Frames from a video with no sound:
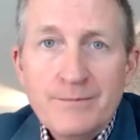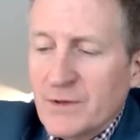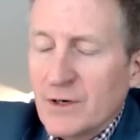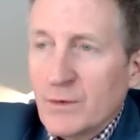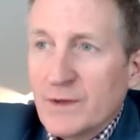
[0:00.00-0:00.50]

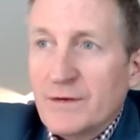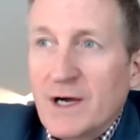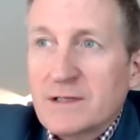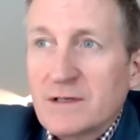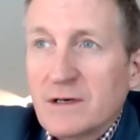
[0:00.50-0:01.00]
we
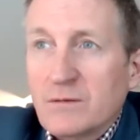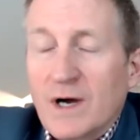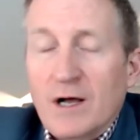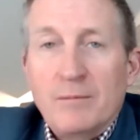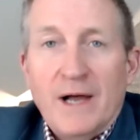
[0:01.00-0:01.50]
talked a
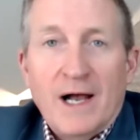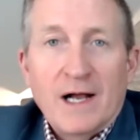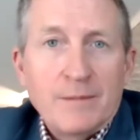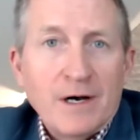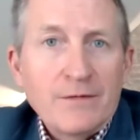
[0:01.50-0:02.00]
while back
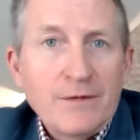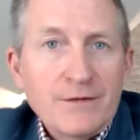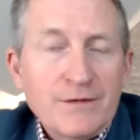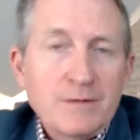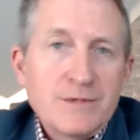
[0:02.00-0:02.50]
about
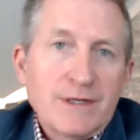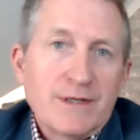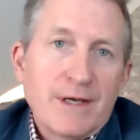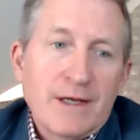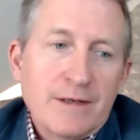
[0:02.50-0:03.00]
this
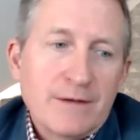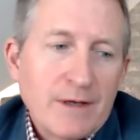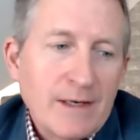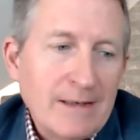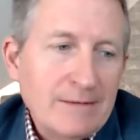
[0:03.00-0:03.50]
subject, and
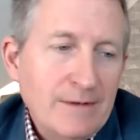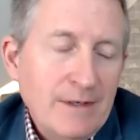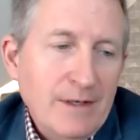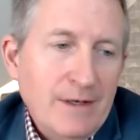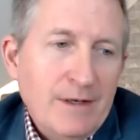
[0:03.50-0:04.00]

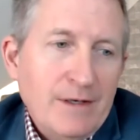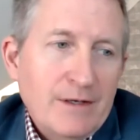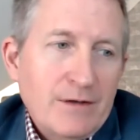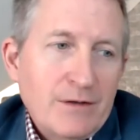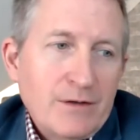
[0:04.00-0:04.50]

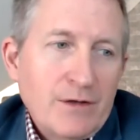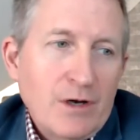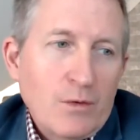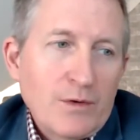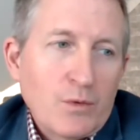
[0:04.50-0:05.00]

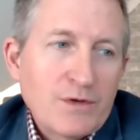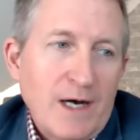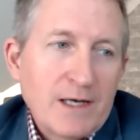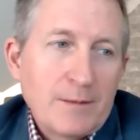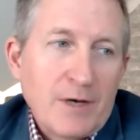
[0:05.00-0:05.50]
we're
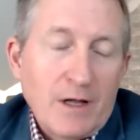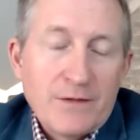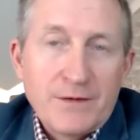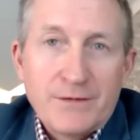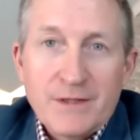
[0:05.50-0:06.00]
talking about all
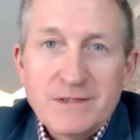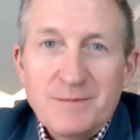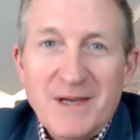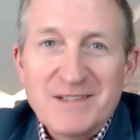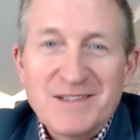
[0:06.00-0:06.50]
these things that
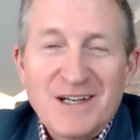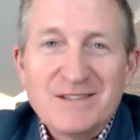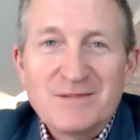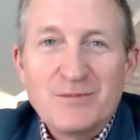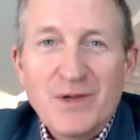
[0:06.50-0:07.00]
make
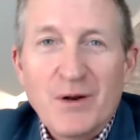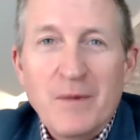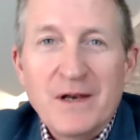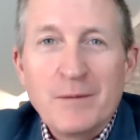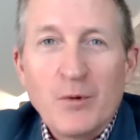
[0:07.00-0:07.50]
sense,
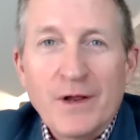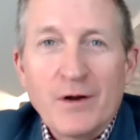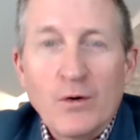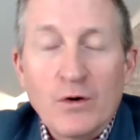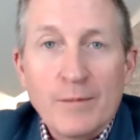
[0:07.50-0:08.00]
Monday morning
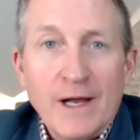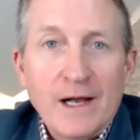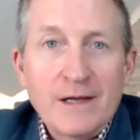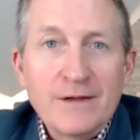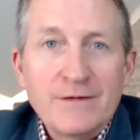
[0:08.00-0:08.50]

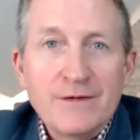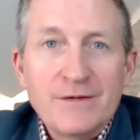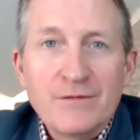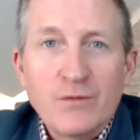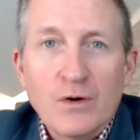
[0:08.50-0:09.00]
quarterback, and it's
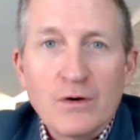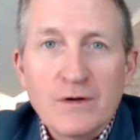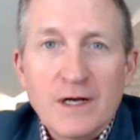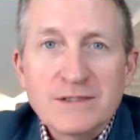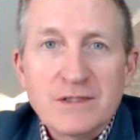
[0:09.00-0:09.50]
easy for
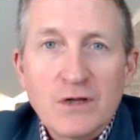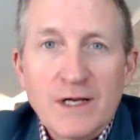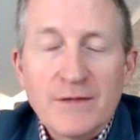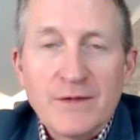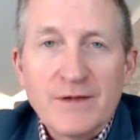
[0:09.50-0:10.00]
us to look
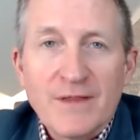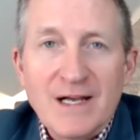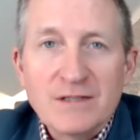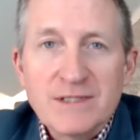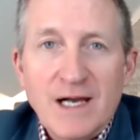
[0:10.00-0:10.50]
at this on the
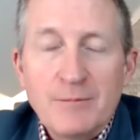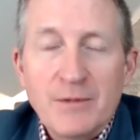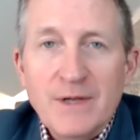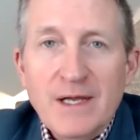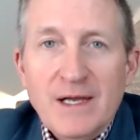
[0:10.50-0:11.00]
outside,
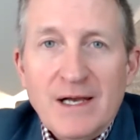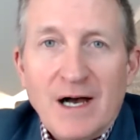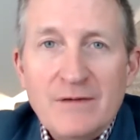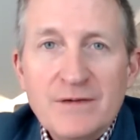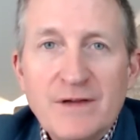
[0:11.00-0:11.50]
but
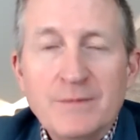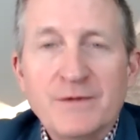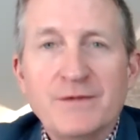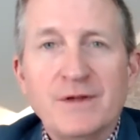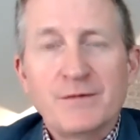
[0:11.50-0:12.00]
oftentimes
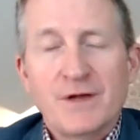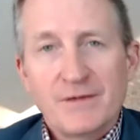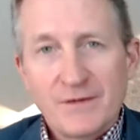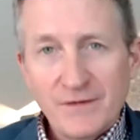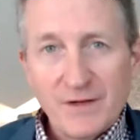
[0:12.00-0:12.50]
it seems
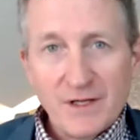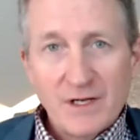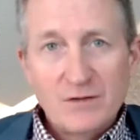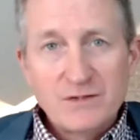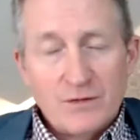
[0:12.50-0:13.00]
like the
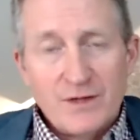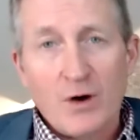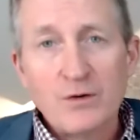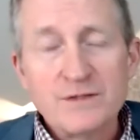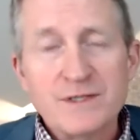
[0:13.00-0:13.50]
CEOs or the
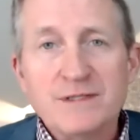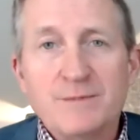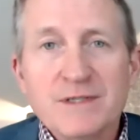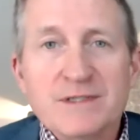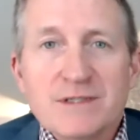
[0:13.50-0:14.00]
owners of these
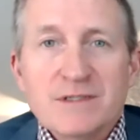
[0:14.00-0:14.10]
businesses